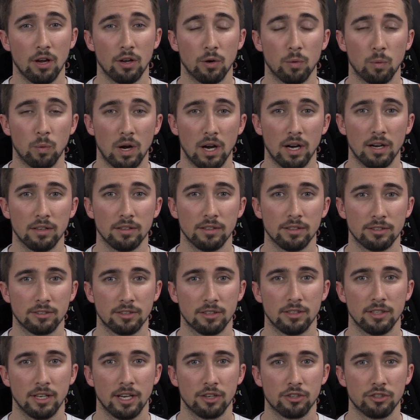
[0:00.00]
on a wireless
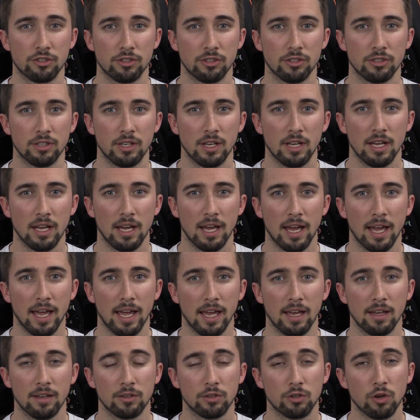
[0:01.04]
connection
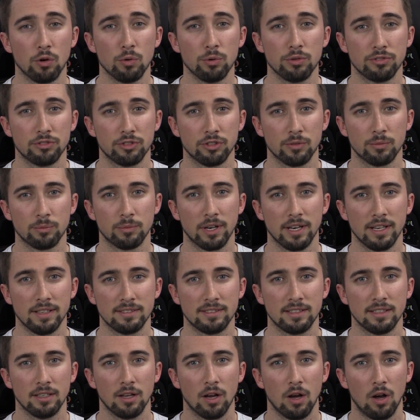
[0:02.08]
and go sim
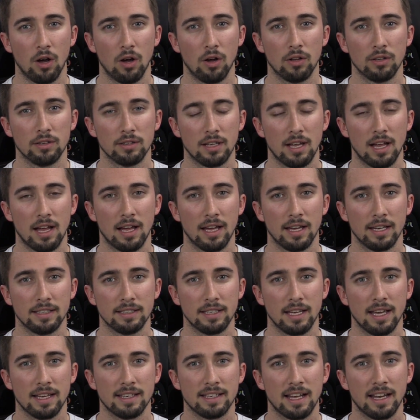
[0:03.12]
racing
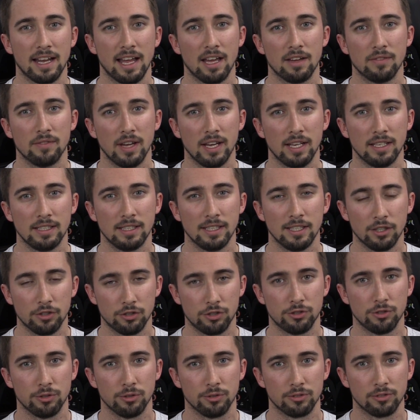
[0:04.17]
online and not have any
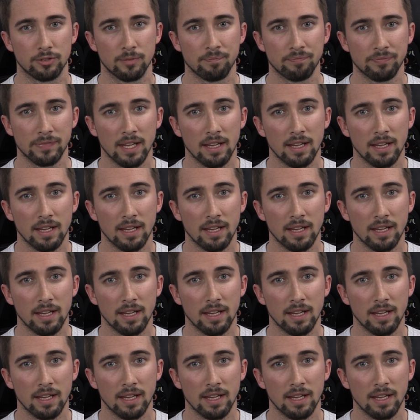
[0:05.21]
issues.